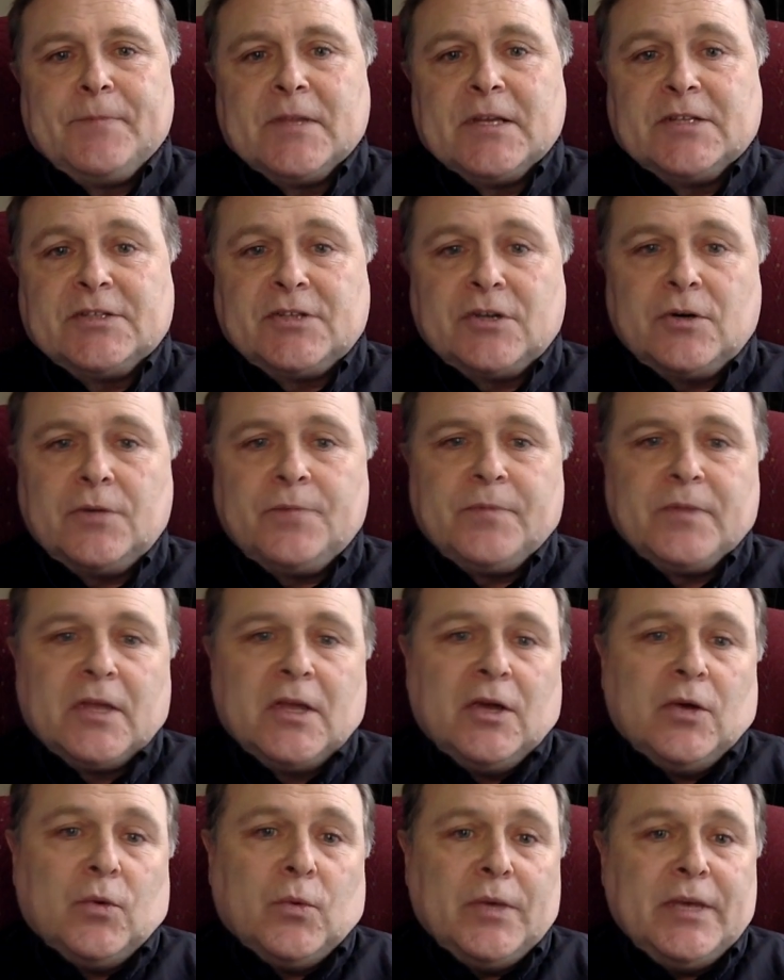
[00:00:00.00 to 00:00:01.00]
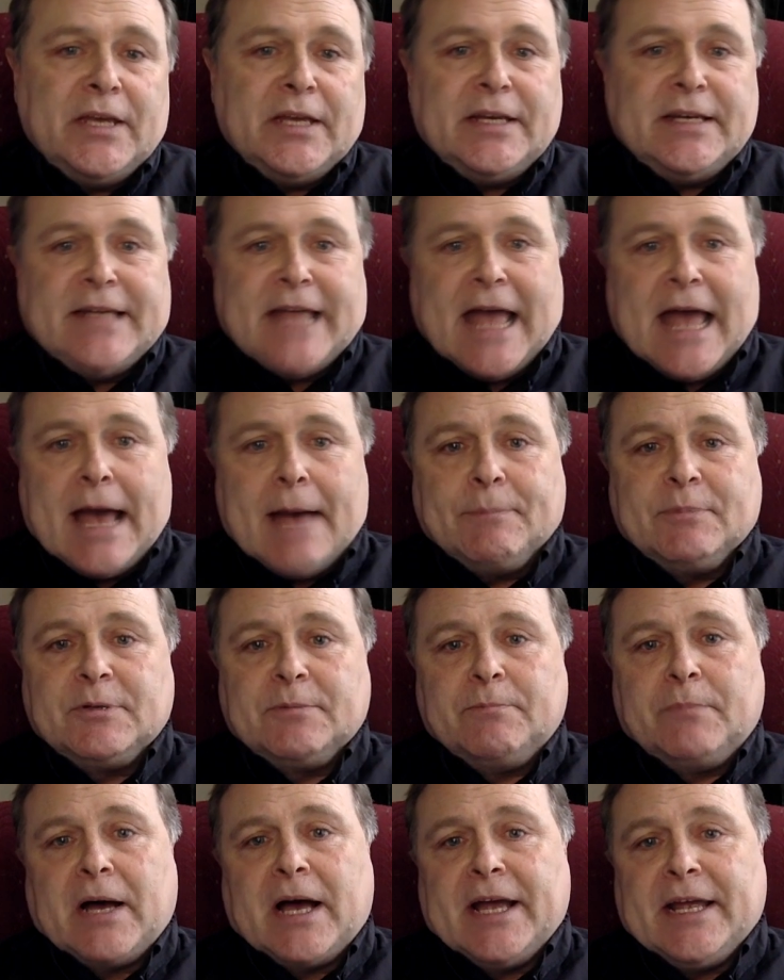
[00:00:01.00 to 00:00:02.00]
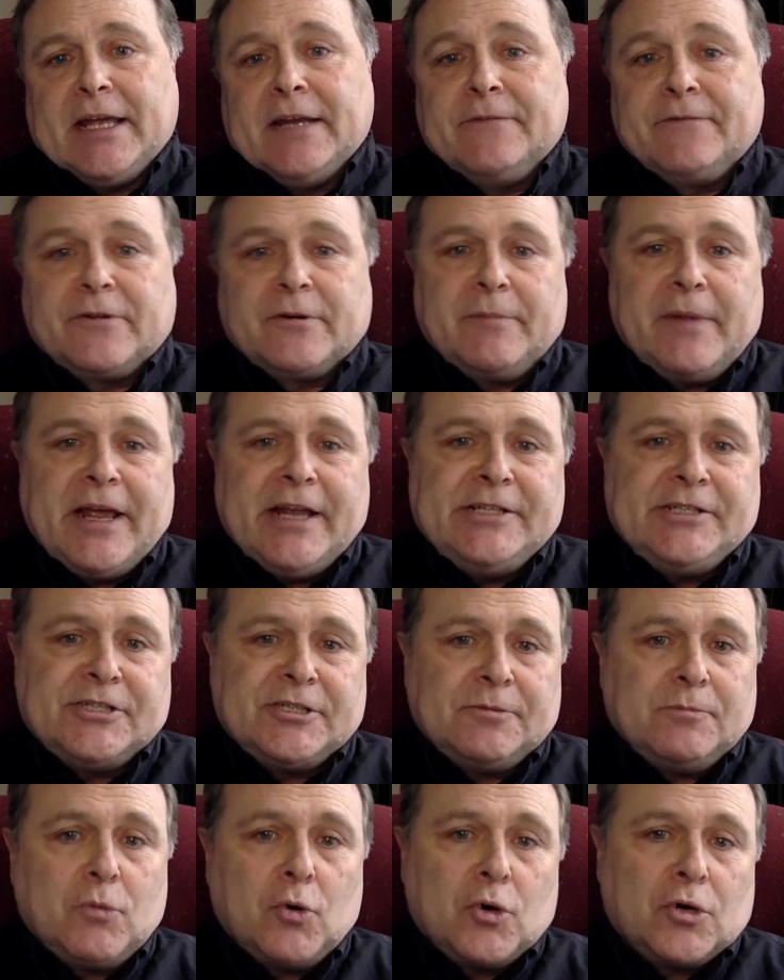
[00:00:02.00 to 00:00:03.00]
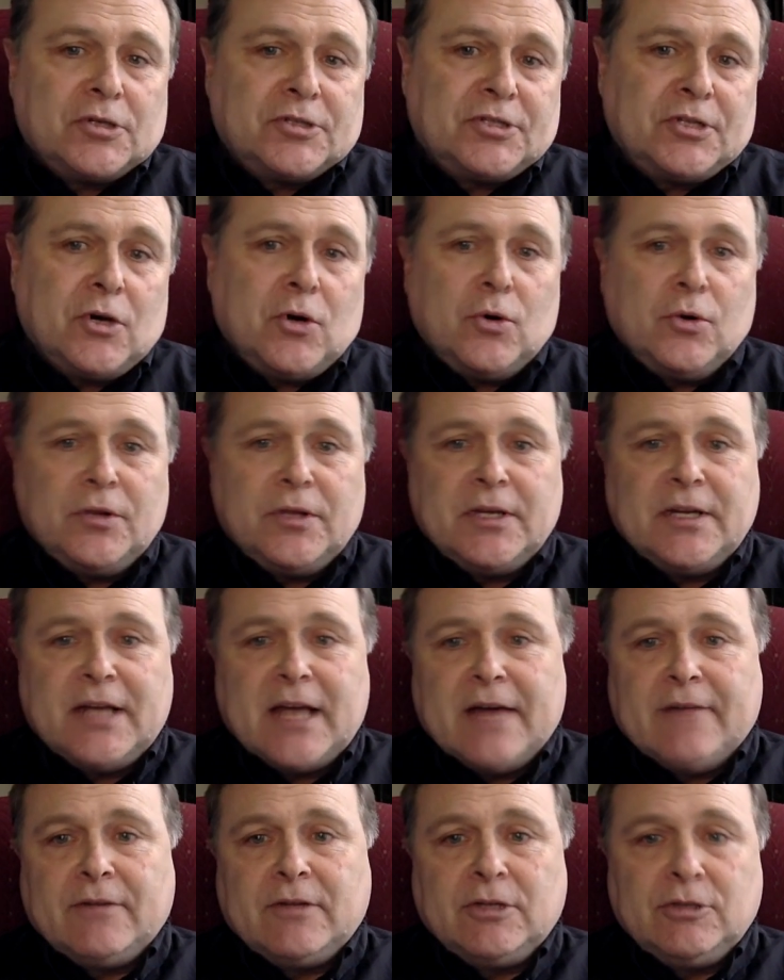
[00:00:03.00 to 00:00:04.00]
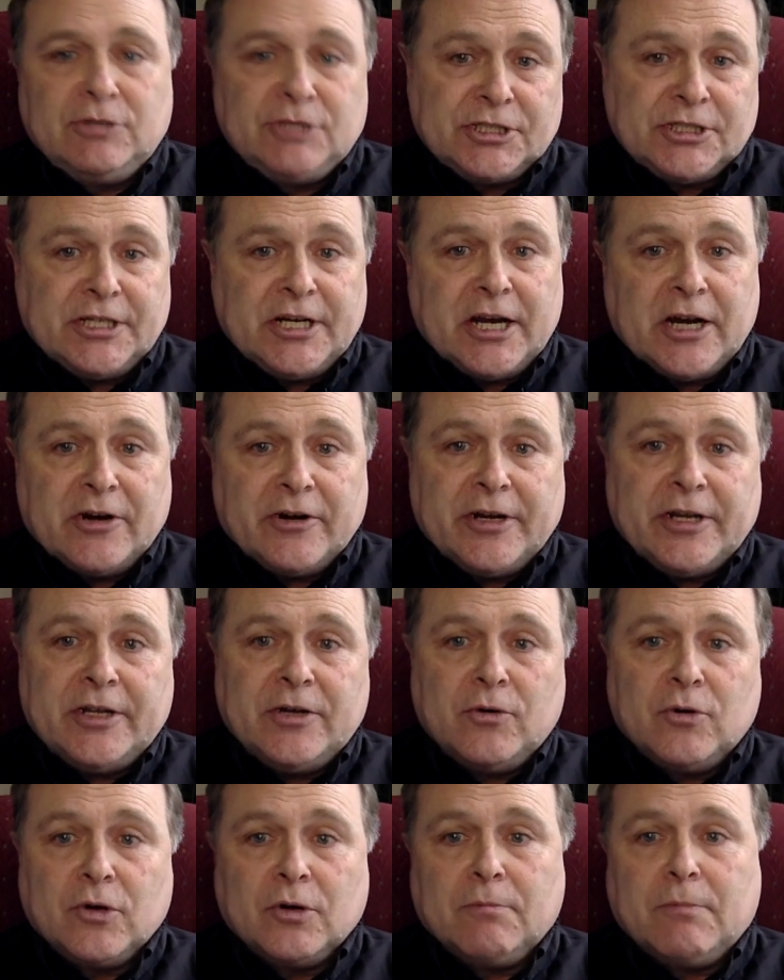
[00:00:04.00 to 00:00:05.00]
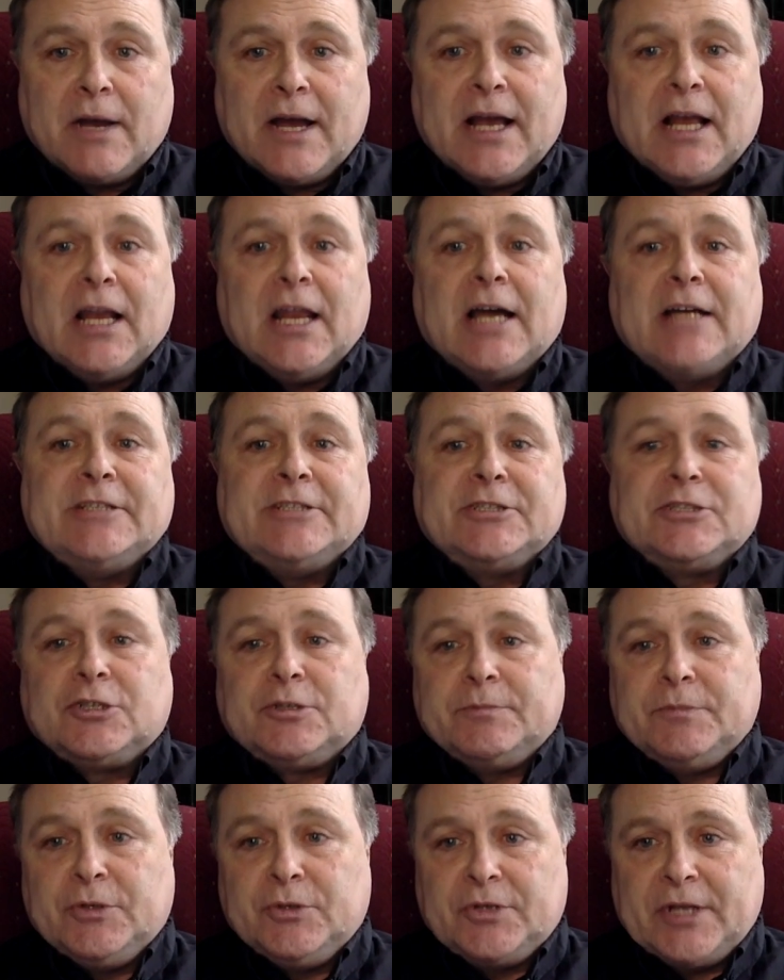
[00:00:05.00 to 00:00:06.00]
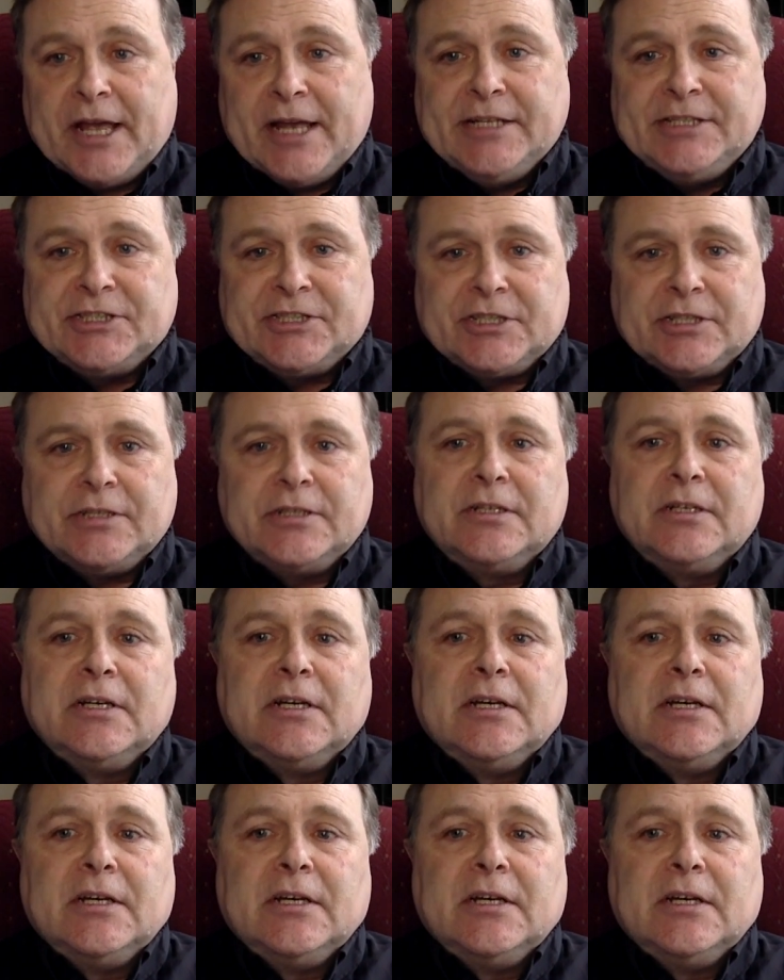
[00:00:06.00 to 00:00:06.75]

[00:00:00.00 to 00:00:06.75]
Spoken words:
So we adapt by information more so than evolutionary or biological mutation.